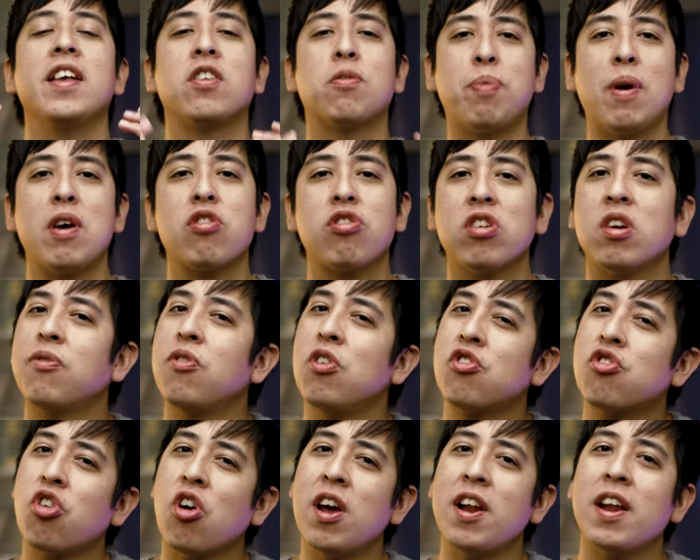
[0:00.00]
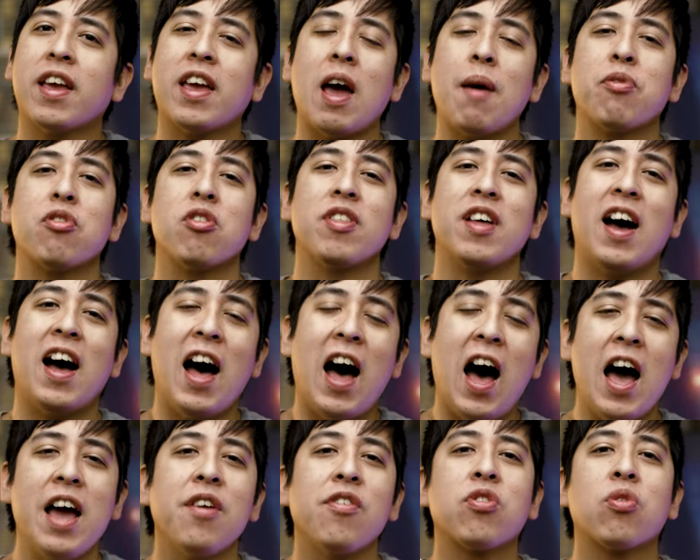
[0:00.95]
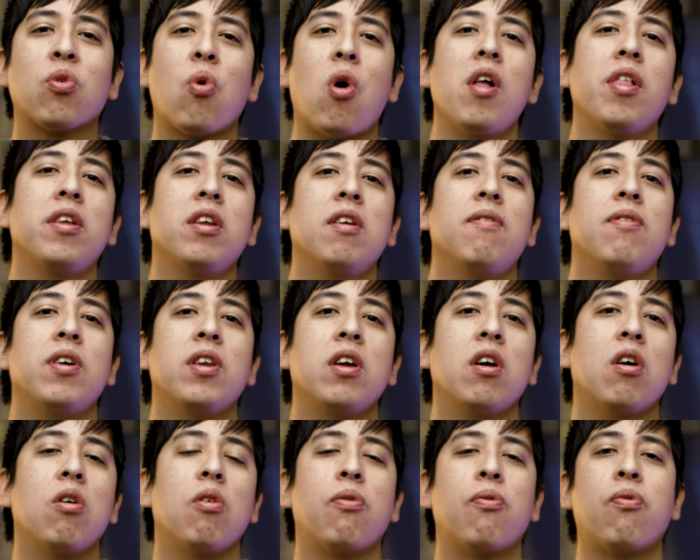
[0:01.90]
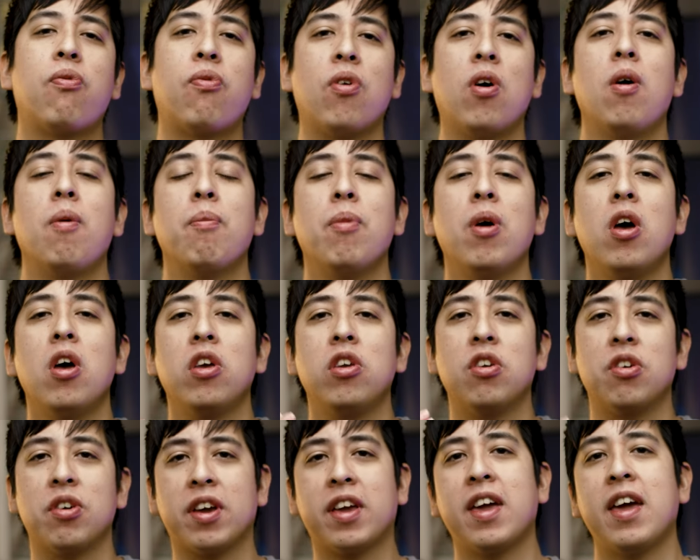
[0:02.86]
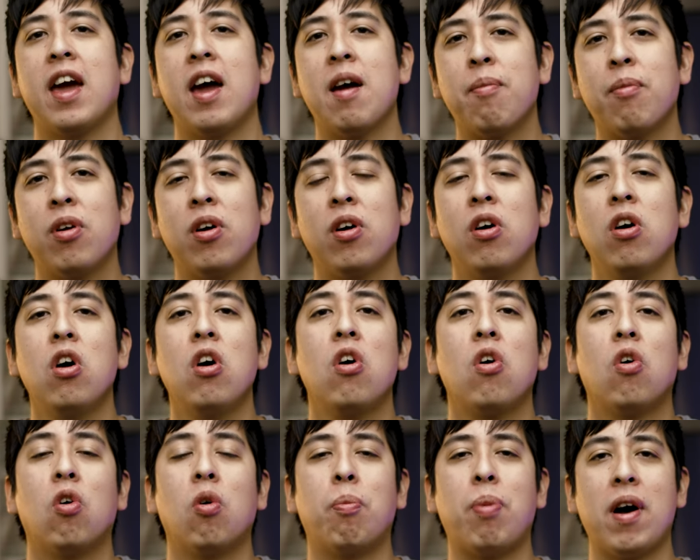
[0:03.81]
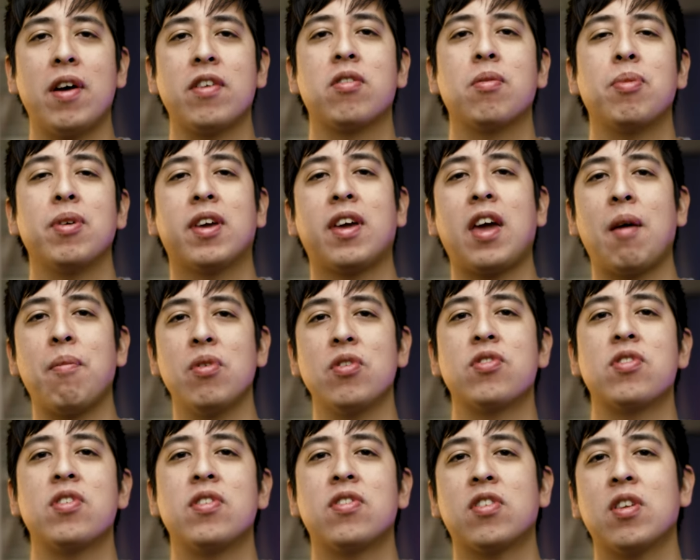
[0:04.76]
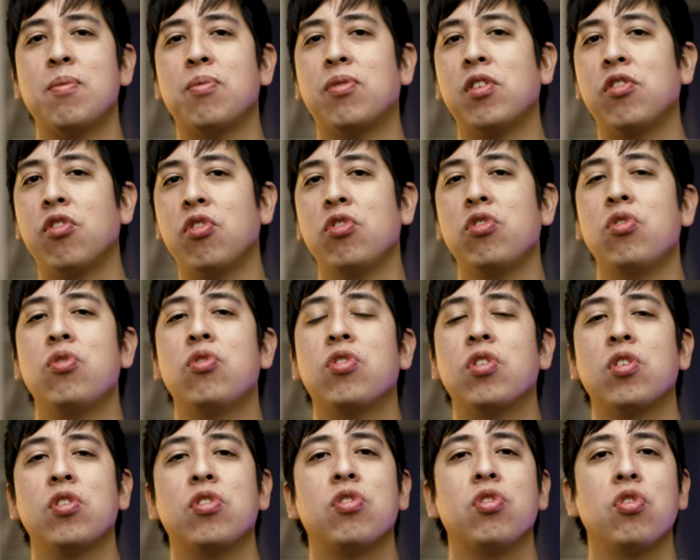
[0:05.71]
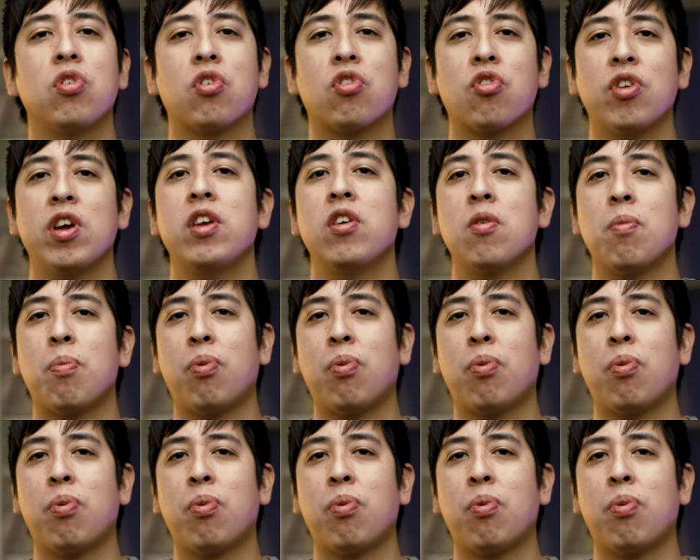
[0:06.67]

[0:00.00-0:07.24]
especially if you're trying to capture the highest quality video from your camera or possibly camera systems that you're using to create your